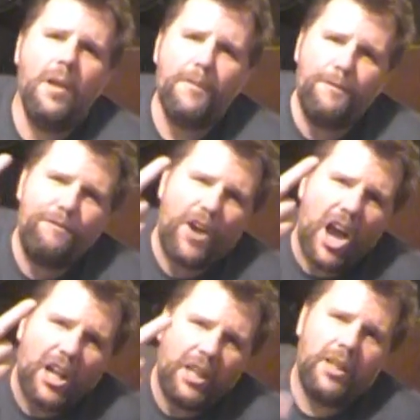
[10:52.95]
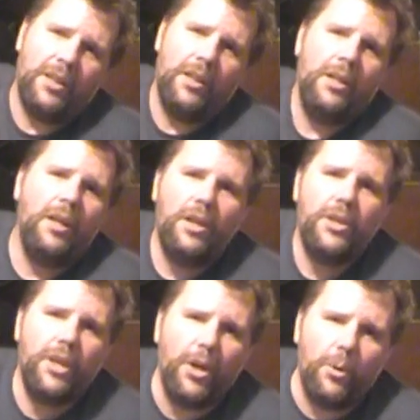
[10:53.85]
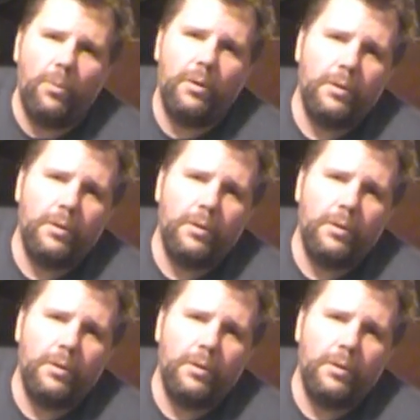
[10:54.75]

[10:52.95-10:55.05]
Fuck you.